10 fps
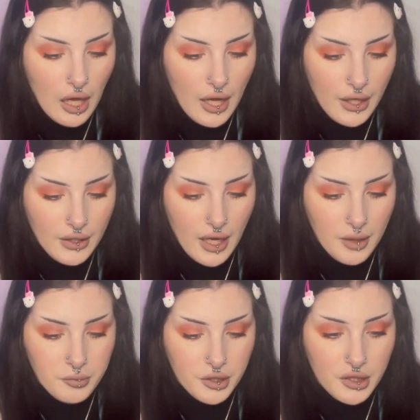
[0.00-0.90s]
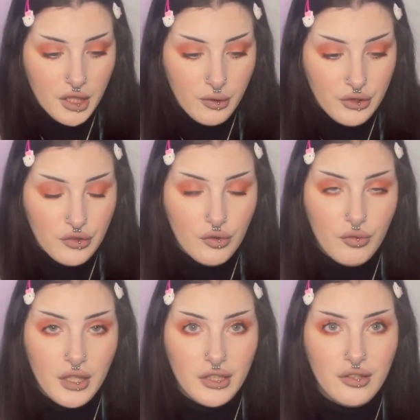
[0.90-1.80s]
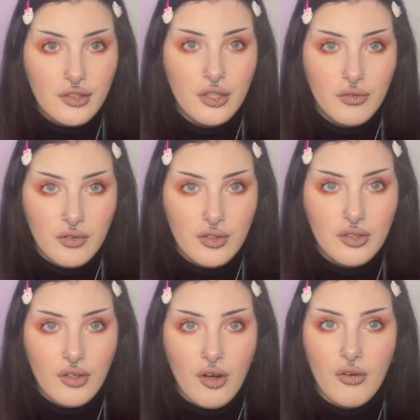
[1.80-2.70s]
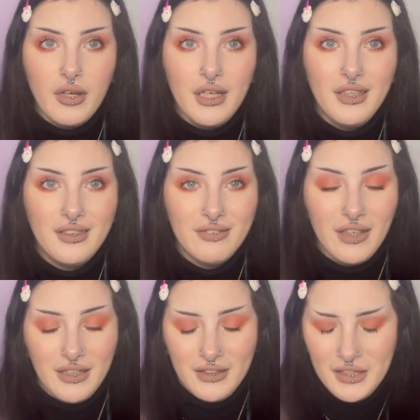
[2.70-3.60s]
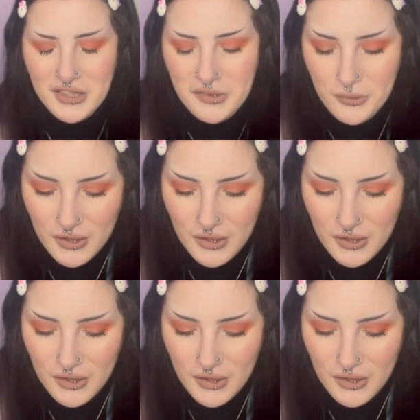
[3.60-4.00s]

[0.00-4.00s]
and I'm going to go into Reggie's current story right now.